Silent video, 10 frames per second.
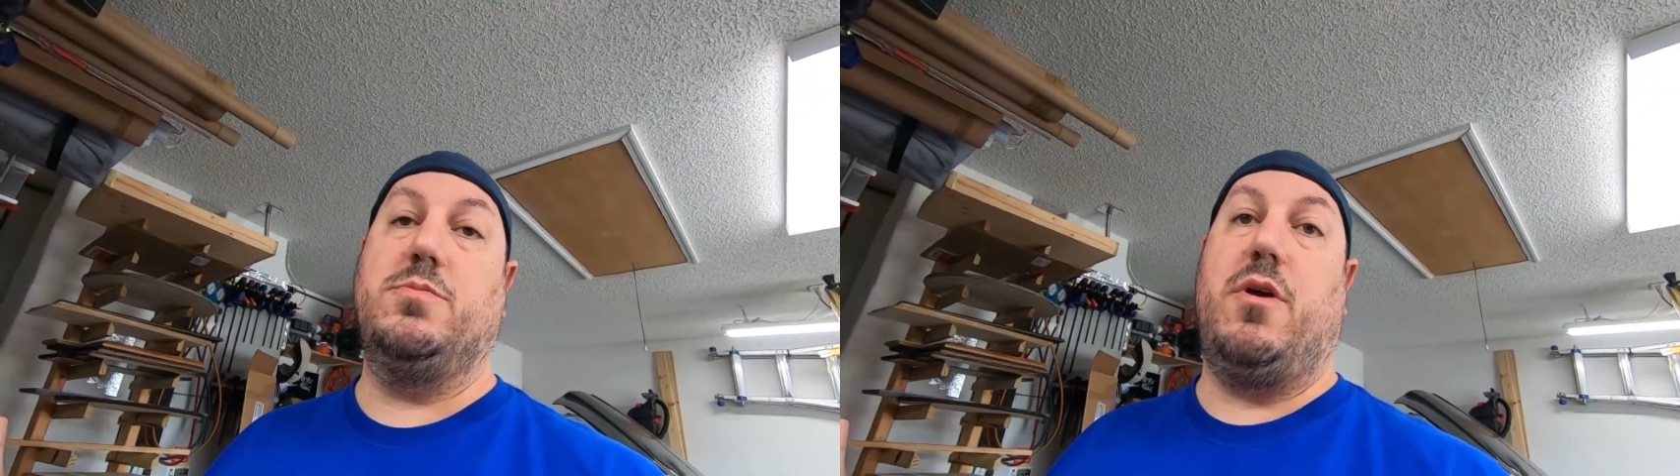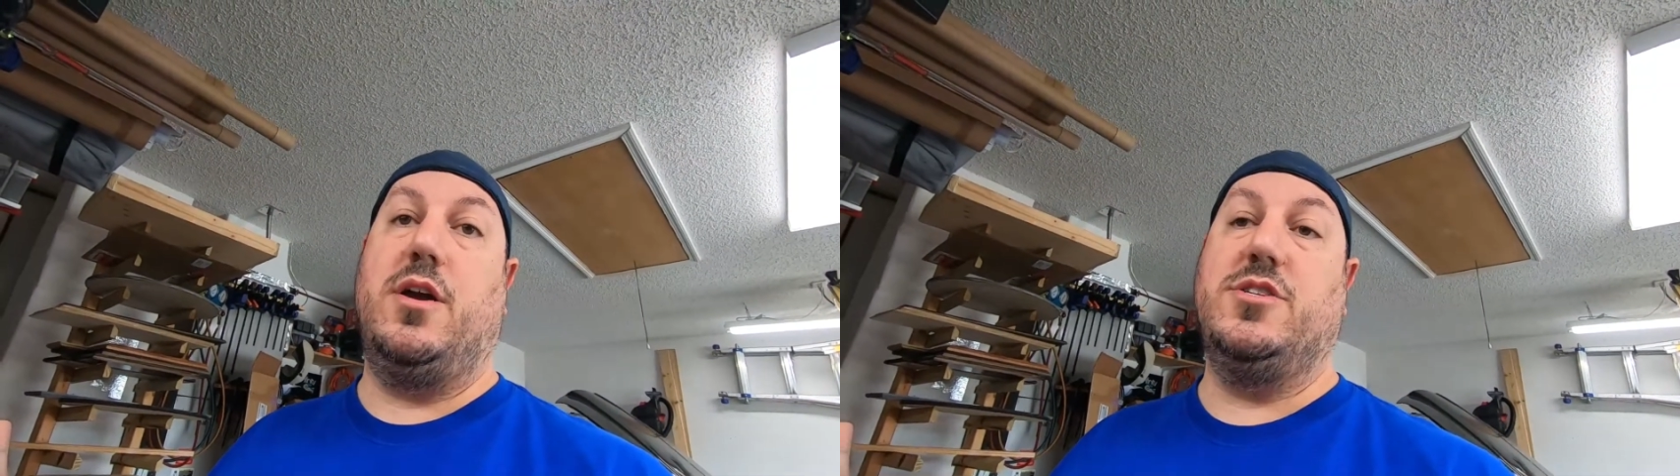
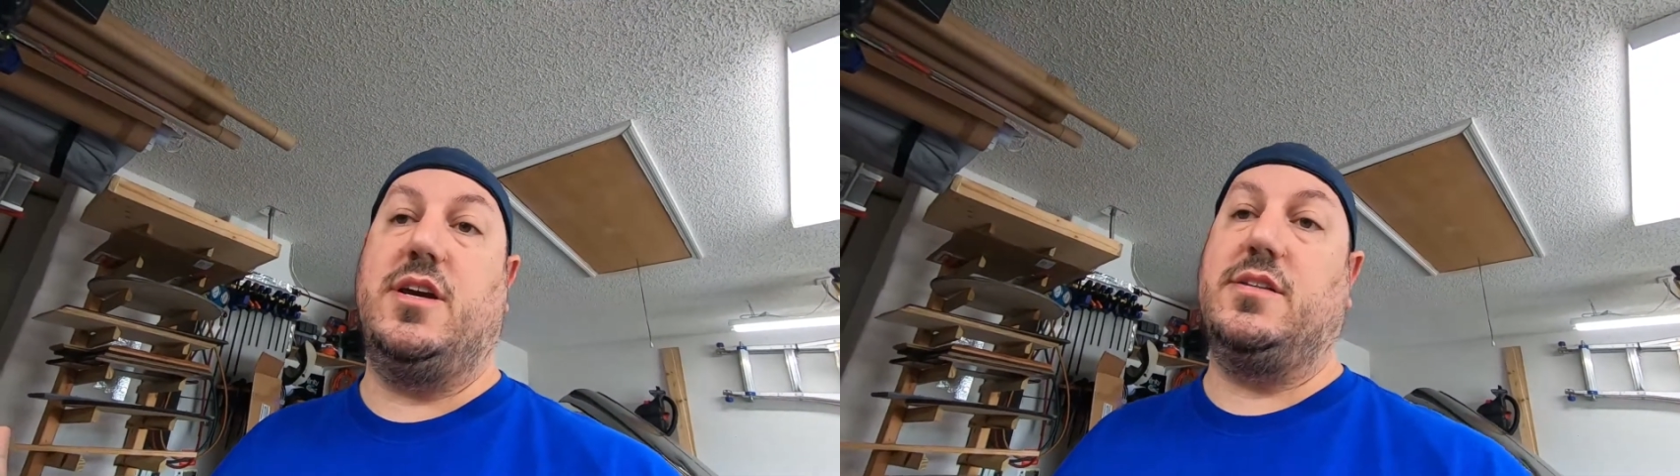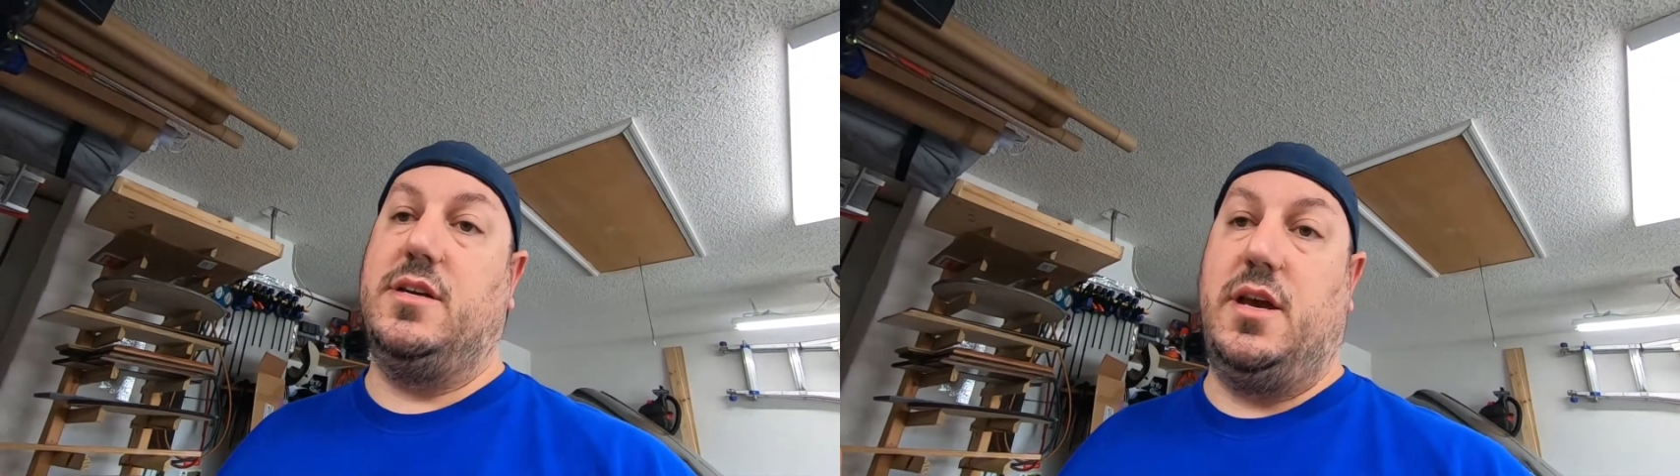
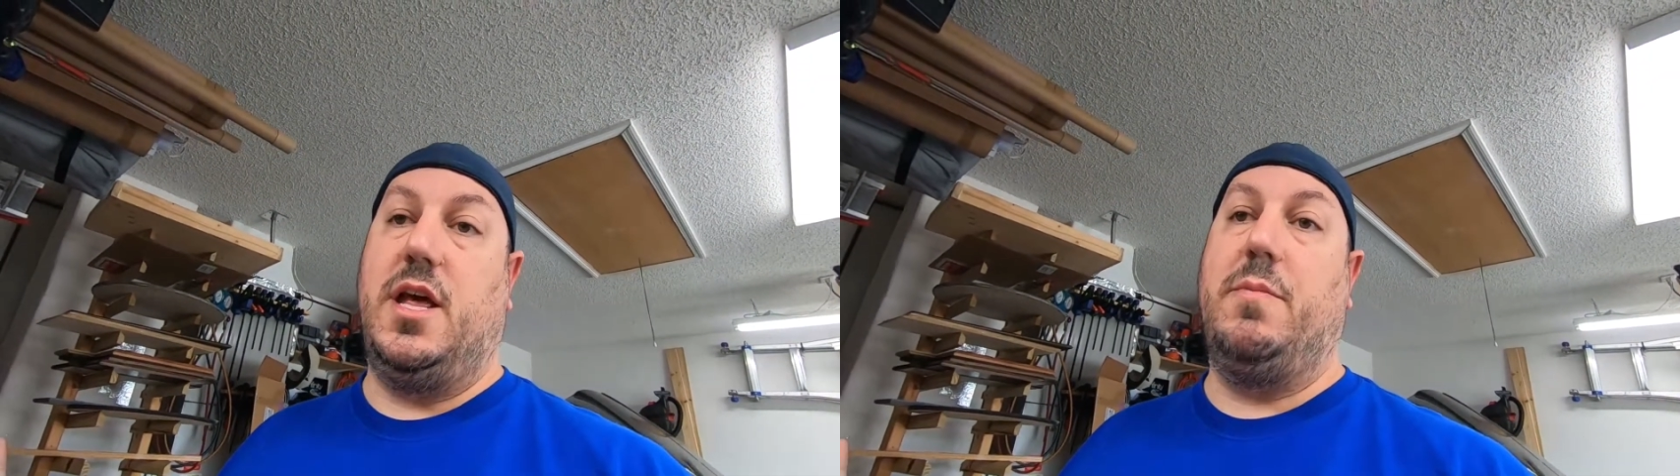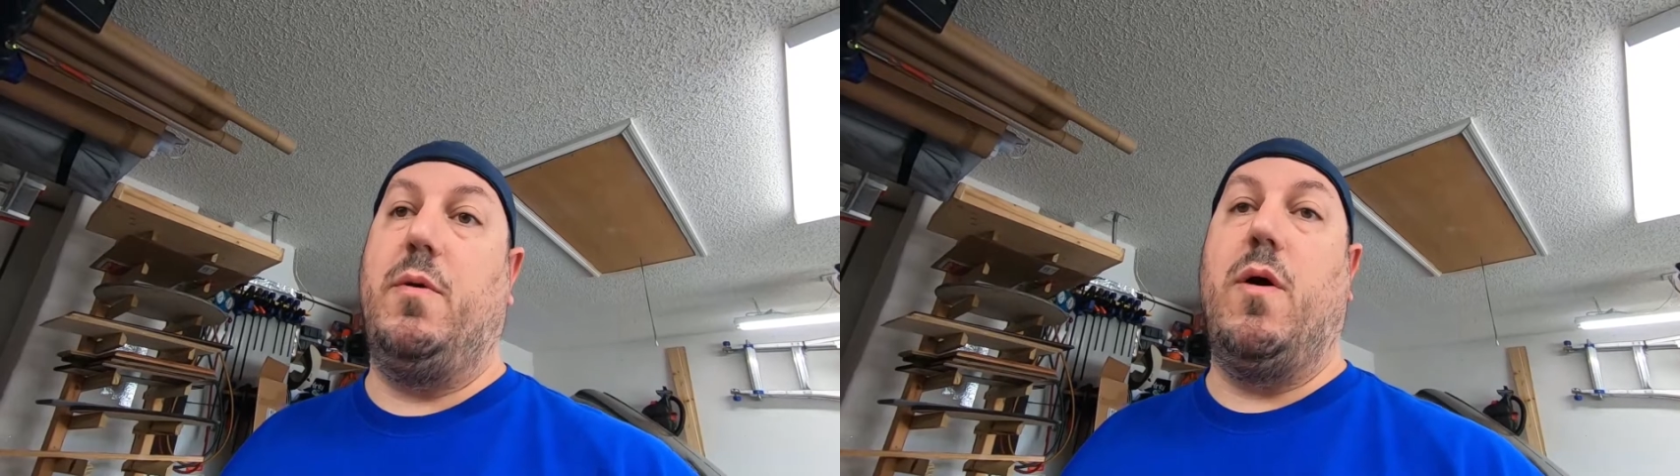project,
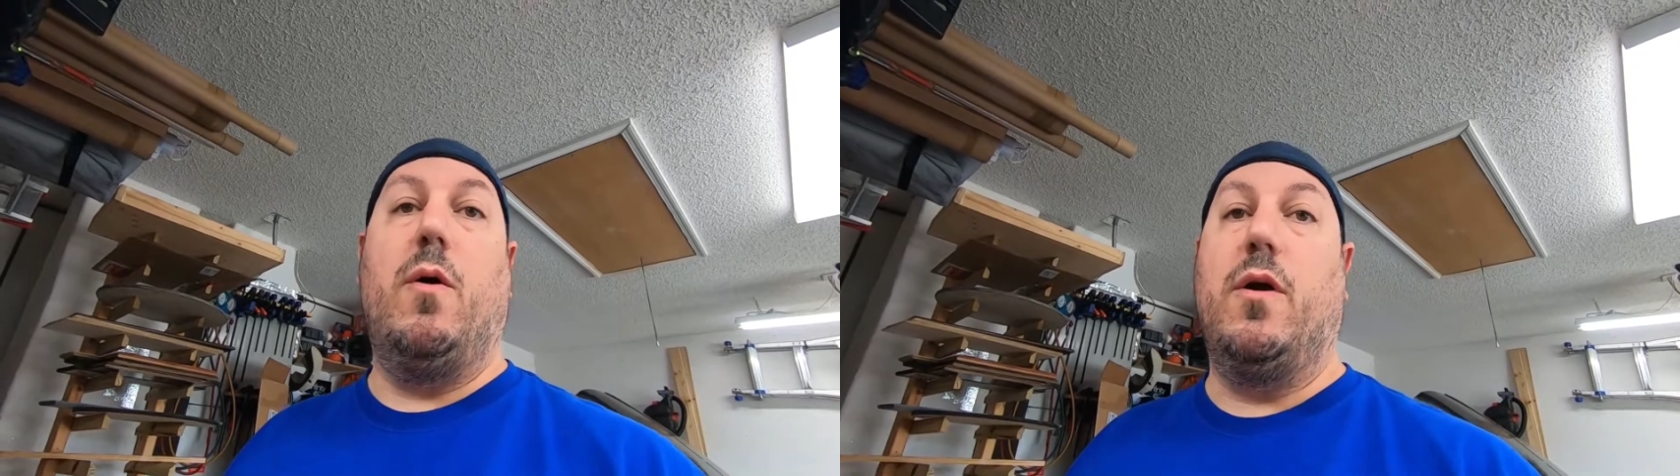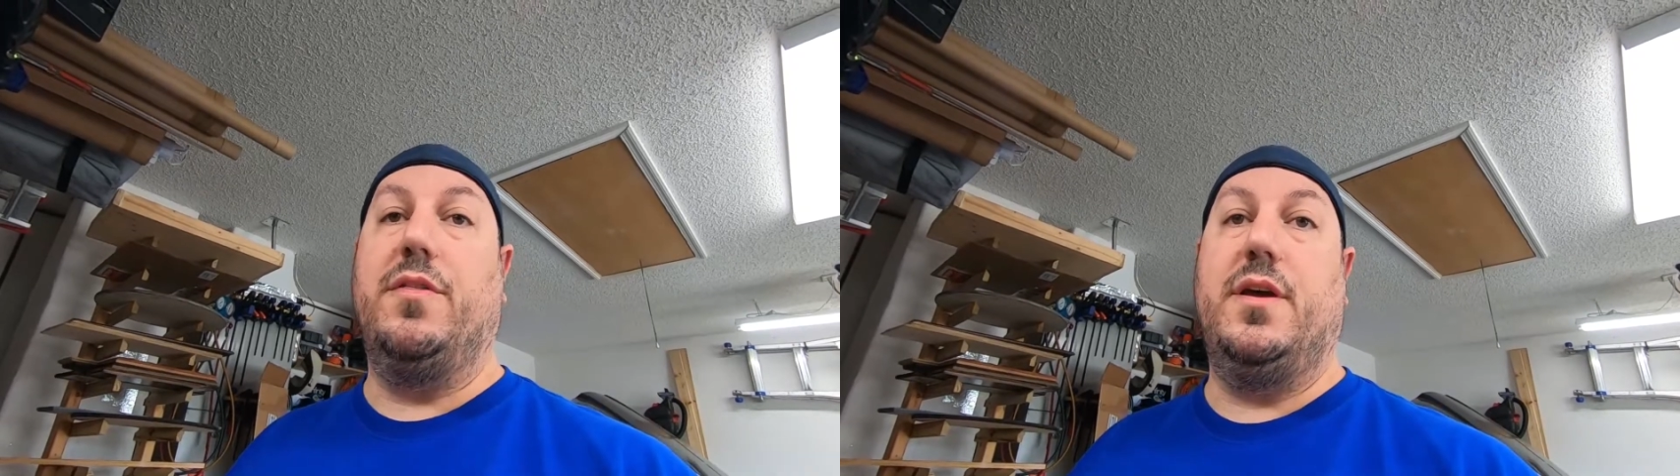it'll be
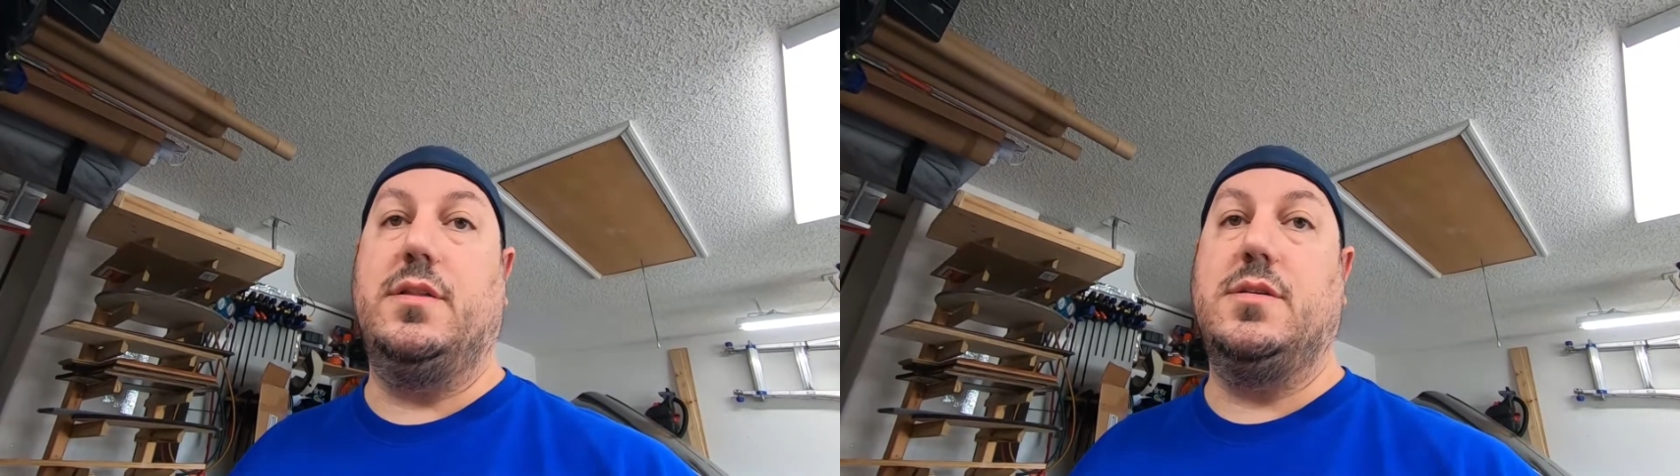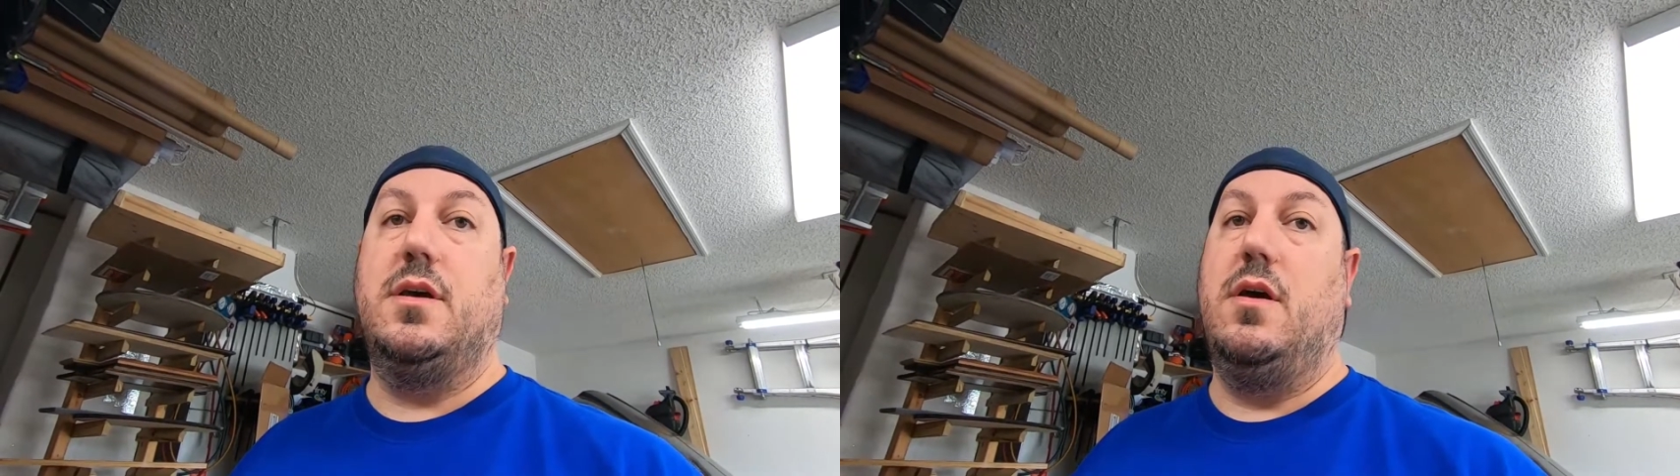well worth
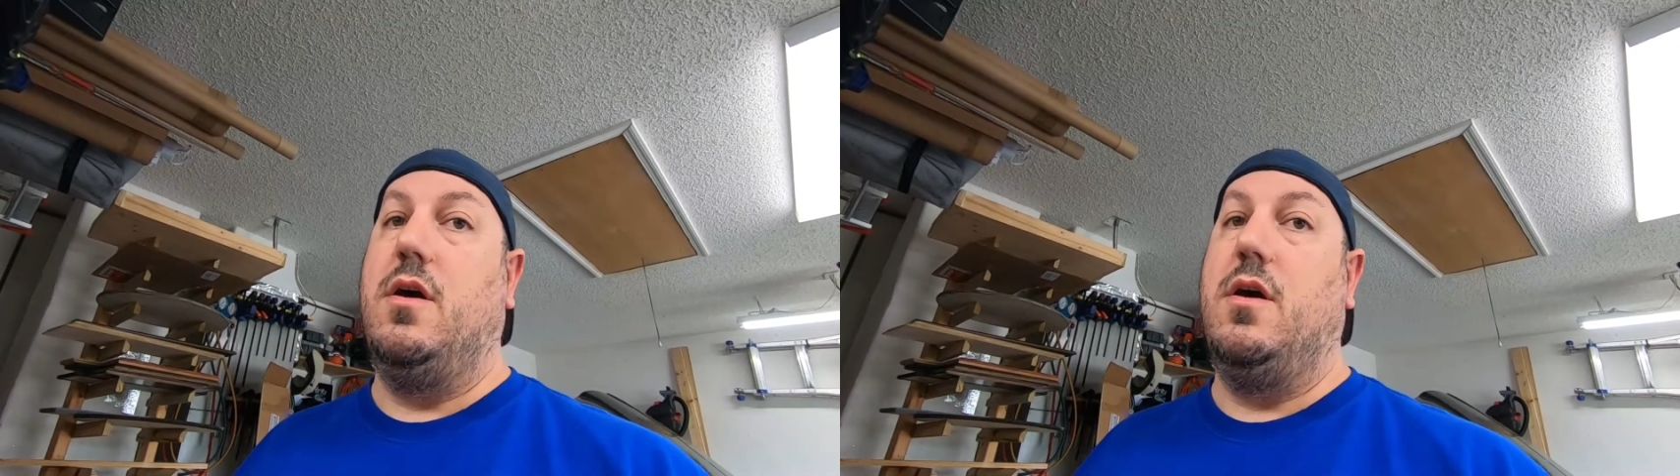it.